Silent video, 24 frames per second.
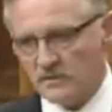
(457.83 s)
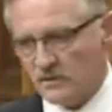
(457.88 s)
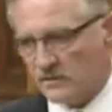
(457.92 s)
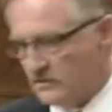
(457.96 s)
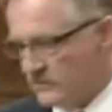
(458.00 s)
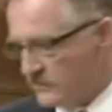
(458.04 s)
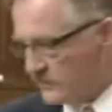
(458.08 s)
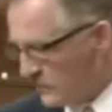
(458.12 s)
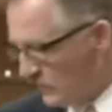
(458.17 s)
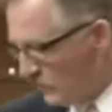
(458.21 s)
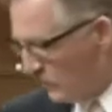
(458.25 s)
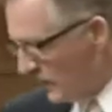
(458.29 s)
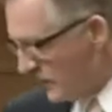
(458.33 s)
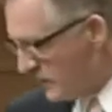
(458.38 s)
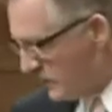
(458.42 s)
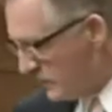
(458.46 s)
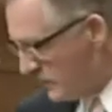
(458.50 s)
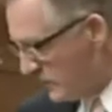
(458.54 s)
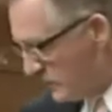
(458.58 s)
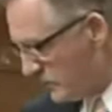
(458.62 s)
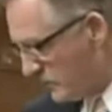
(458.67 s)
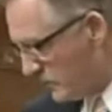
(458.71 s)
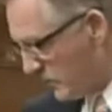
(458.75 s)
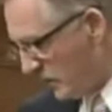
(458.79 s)
So what
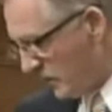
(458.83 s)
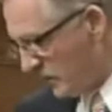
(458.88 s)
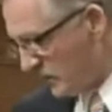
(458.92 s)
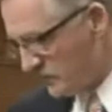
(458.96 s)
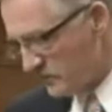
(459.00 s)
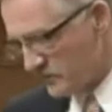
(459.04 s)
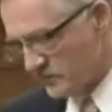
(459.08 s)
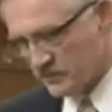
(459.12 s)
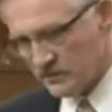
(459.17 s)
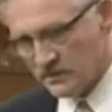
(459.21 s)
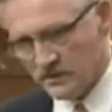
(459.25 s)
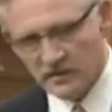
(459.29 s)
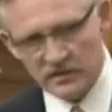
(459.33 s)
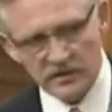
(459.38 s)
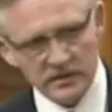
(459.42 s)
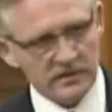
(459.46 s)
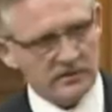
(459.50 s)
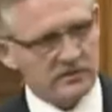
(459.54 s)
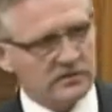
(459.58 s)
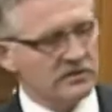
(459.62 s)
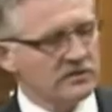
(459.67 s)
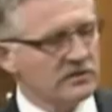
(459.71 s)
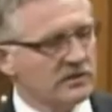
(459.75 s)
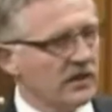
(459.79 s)
this does
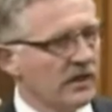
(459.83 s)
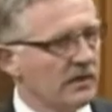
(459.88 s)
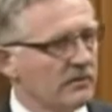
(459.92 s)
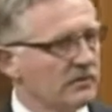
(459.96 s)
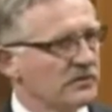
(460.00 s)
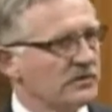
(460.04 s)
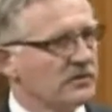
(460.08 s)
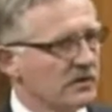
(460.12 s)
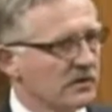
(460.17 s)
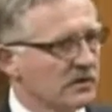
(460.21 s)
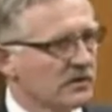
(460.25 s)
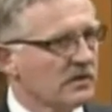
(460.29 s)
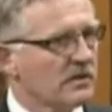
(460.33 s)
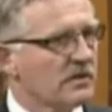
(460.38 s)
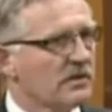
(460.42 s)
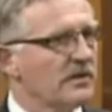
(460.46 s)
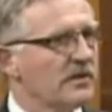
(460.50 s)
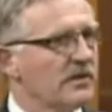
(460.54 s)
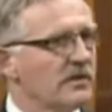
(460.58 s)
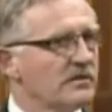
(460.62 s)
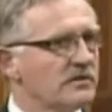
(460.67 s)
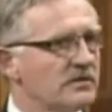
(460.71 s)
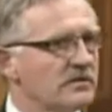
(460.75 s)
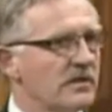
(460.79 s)
is establish a
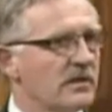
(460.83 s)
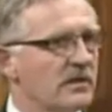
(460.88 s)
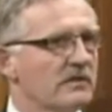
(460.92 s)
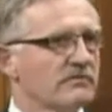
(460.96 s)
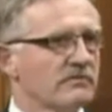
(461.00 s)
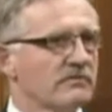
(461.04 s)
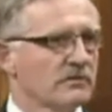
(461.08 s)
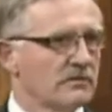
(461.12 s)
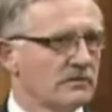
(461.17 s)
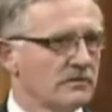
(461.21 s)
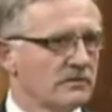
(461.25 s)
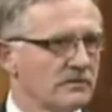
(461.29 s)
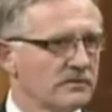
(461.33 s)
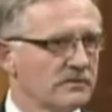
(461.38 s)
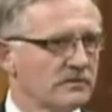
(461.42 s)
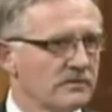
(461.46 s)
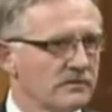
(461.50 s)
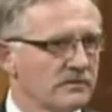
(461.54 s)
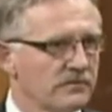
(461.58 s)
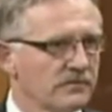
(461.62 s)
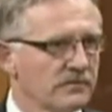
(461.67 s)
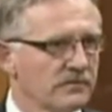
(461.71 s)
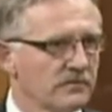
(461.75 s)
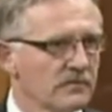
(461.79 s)
clear set of
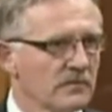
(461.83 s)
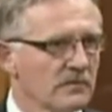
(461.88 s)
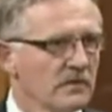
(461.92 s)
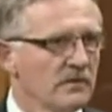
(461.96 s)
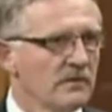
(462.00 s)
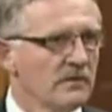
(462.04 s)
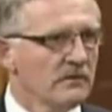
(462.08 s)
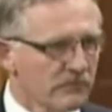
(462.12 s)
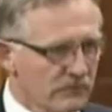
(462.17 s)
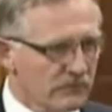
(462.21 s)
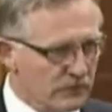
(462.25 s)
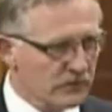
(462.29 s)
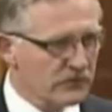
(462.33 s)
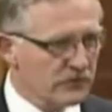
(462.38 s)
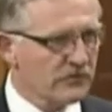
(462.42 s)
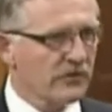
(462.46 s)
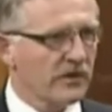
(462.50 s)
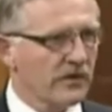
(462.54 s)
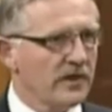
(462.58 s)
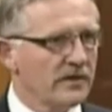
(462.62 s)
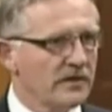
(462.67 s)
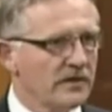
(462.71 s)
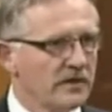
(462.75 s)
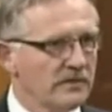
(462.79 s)
rules for
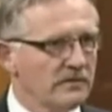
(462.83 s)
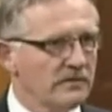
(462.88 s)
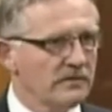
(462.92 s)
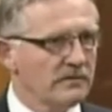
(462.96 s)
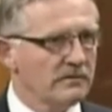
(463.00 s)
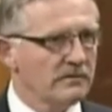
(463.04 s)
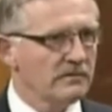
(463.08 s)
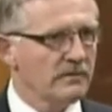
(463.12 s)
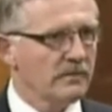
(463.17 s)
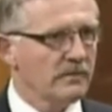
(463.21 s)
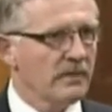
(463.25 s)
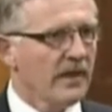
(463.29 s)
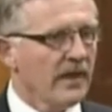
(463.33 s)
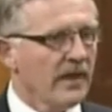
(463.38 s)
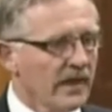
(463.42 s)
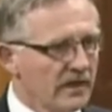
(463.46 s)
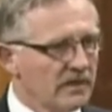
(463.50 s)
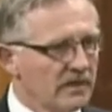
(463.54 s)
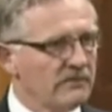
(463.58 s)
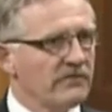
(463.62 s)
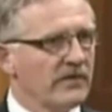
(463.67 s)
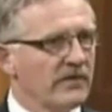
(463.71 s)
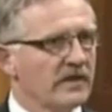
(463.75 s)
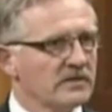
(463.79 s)
trading
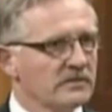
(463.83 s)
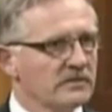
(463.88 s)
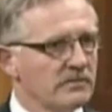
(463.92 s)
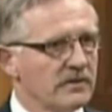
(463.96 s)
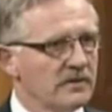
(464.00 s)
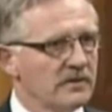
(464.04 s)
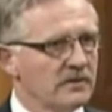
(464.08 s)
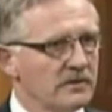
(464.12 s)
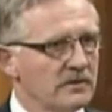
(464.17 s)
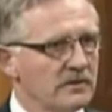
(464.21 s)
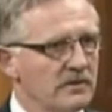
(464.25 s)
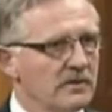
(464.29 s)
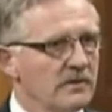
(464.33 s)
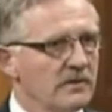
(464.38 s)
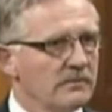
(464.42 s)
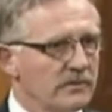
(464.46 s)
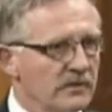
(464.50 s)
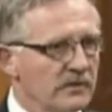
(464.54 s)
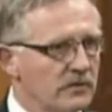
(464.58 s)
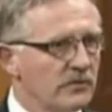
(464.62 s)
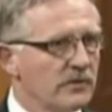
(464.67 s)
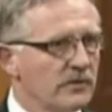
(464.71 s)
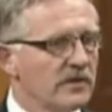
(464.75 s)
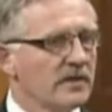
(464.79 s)
and investment
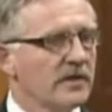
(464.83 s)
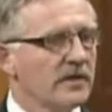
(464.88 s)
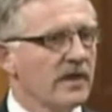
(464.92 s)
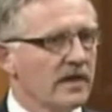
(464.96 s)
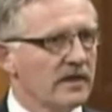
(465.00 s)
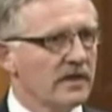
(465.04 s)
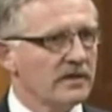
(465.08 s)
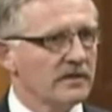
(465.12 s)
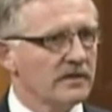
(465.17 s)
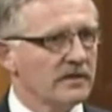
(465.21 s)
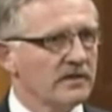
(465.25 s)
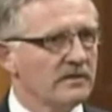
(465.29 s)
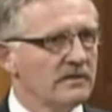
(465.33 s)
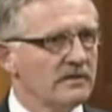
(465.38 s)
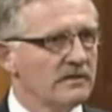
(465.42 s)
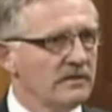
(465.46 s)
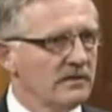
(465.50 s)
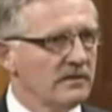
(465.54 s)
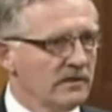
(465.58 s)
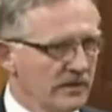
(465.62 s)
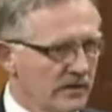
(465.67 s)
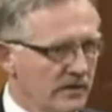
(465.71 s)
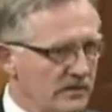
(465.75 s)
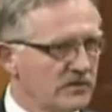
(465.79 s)
between Canada
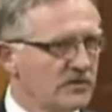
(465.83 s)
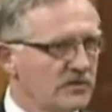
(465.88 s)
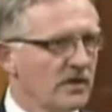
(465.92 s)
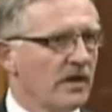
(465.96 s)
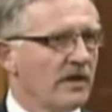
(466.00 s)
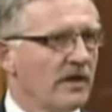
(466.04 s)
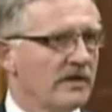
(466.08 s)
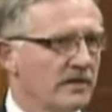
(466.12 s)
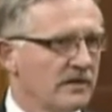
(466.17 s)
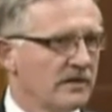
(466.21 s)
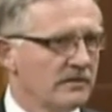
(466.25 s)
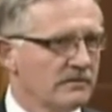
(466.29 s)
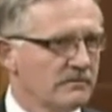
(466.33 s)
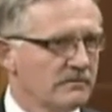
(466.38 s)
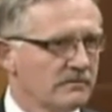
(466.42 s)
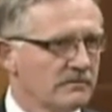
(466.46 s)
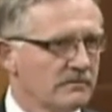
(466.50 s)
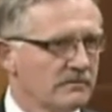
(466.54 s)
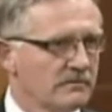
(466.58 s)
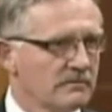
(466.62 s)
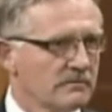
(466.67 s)
and China.